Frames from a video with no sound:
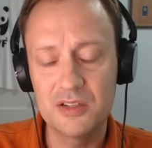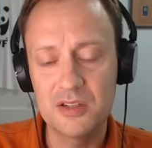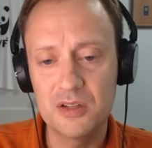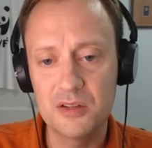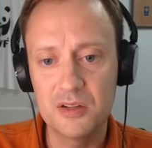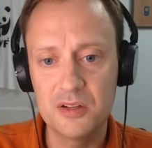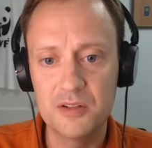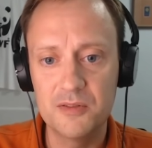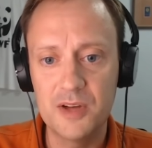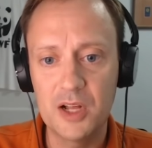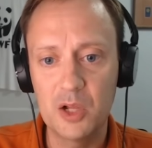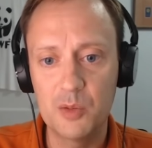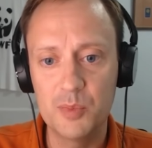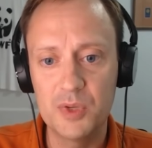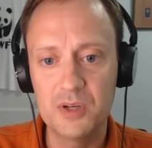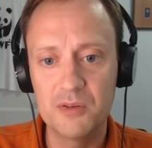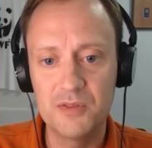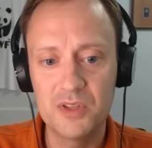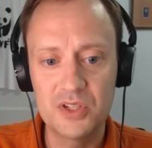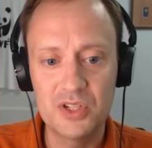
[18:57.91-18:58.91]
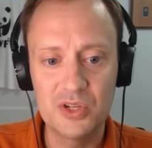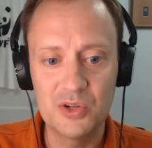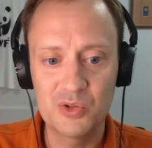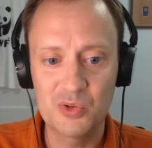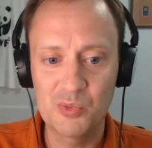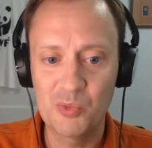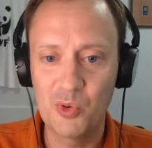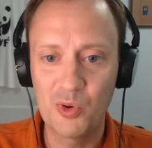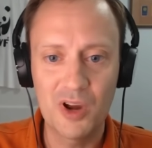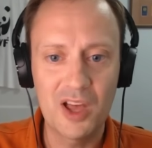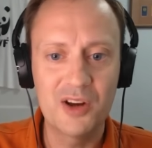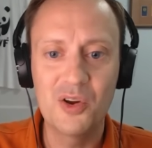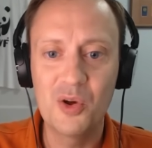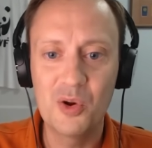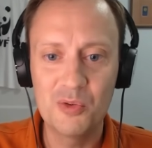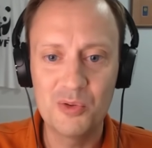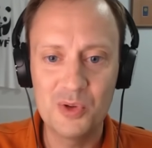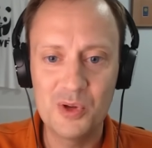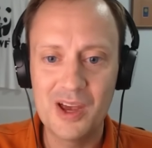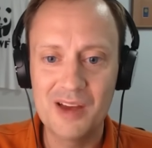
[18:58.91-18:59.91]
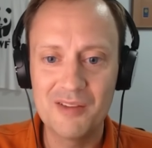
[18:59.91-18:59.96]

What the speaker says: to the development of this year's report. I don't know if you